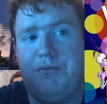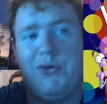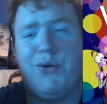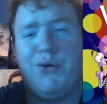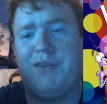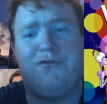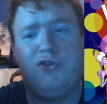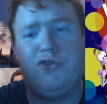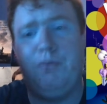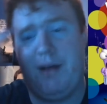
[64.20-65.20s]
two of the
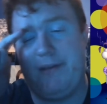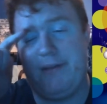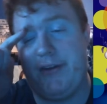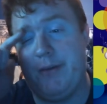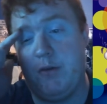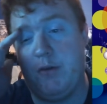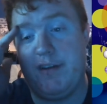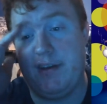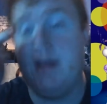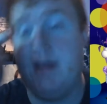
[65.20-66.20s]
two best Pixar
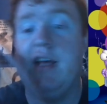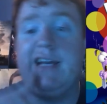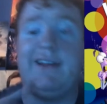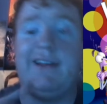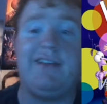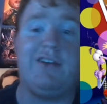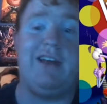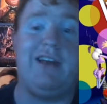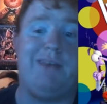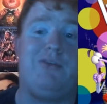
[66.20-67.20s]
movies, and he's
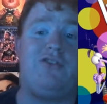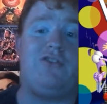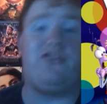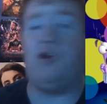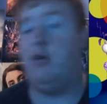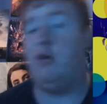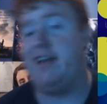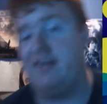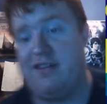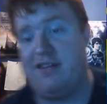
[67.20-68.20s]
going to end up doing Soul
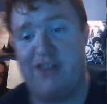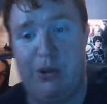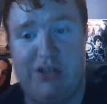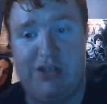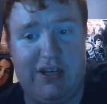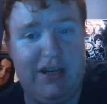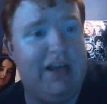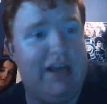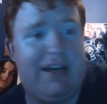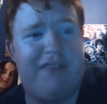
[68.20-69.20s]
later this year, which I guess